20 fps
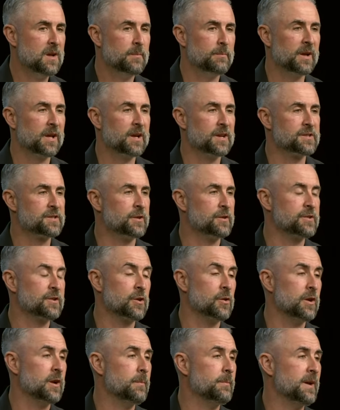because there's
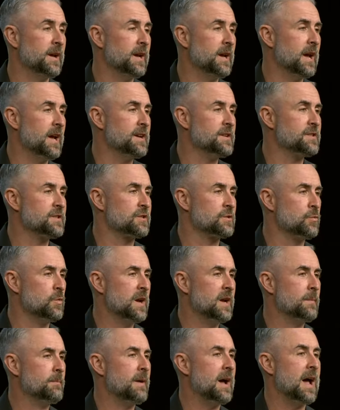going to be a
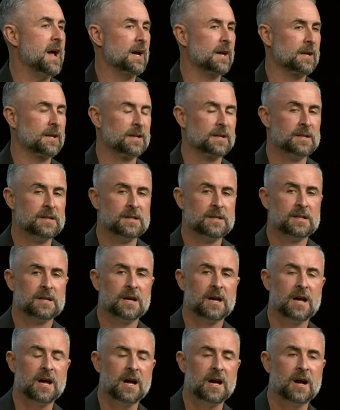swingback
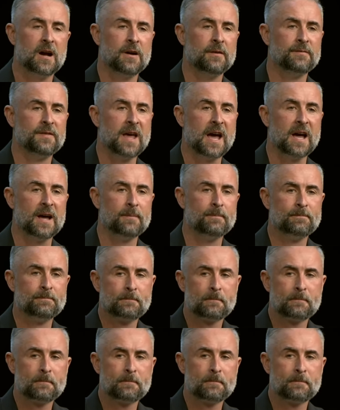uh, of that.